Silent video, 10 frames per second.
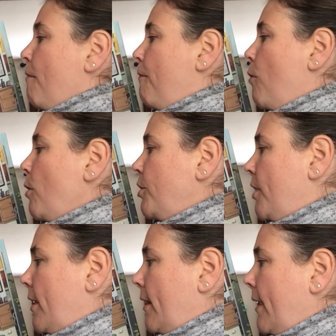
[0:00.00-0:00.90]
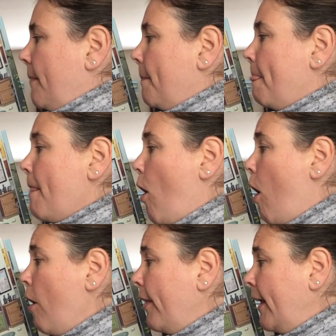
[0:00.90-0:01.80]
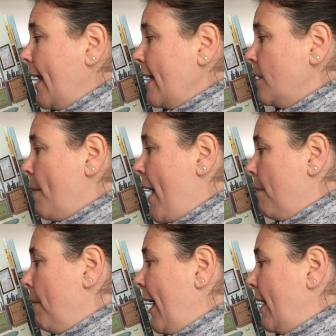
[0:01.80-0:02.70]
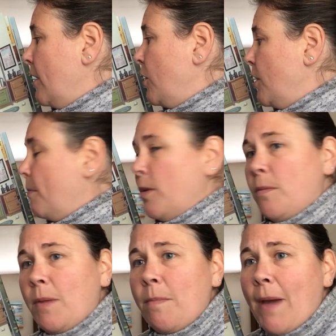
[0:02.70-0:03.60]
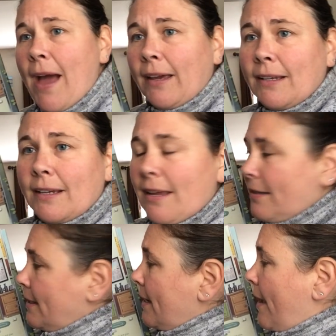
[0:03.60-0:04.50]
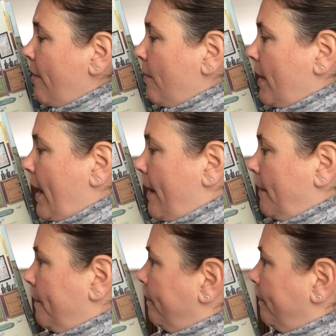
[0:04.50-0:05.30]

Fortunately, all the king's men managed to put me back together again.